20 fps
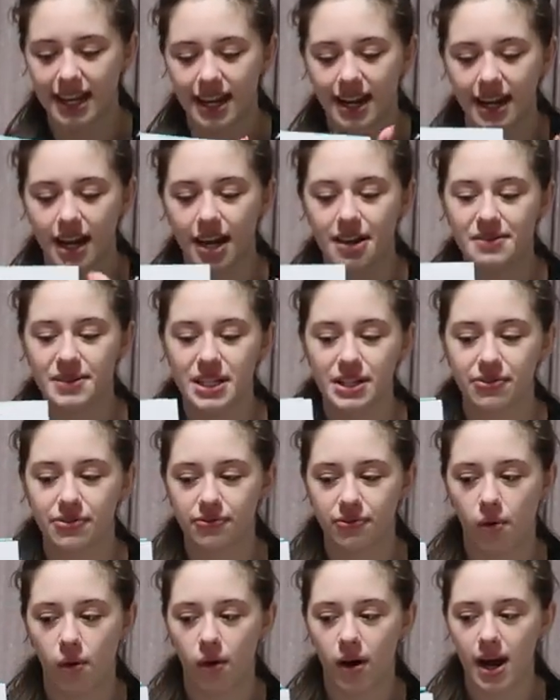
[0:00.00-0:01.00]
And it comes with
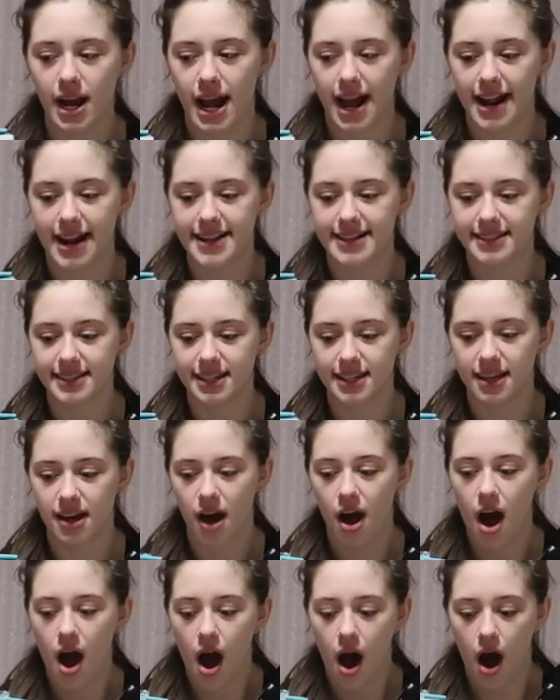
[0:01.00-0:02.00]
four, and it's like
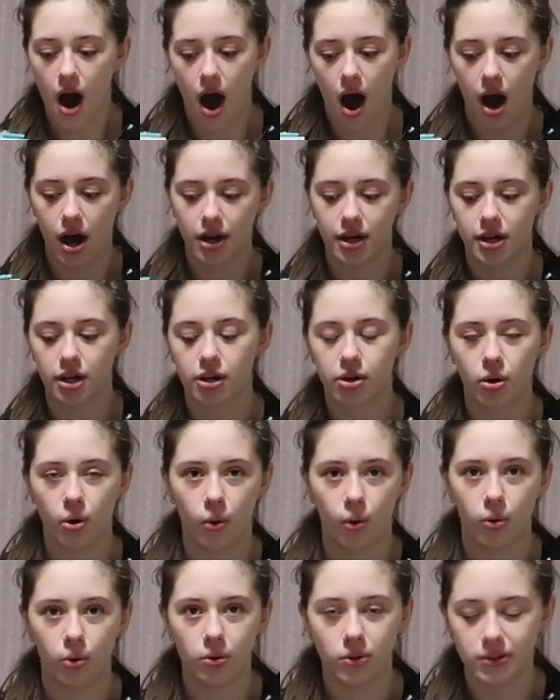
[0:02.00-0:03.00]
hot and
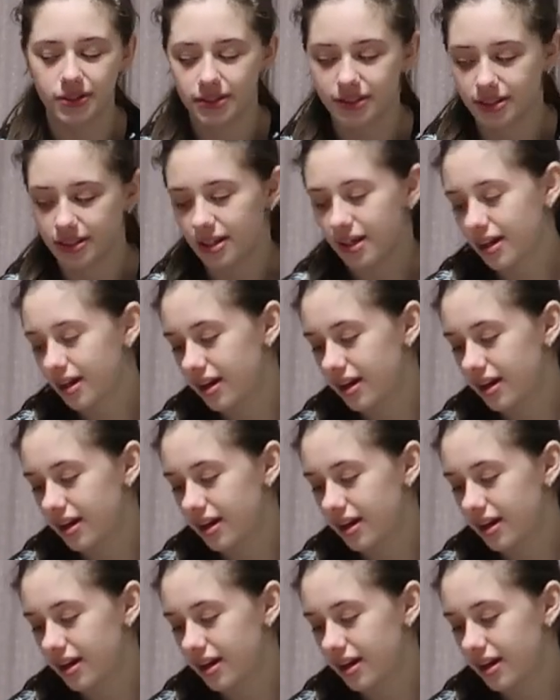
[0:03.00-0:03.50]
cold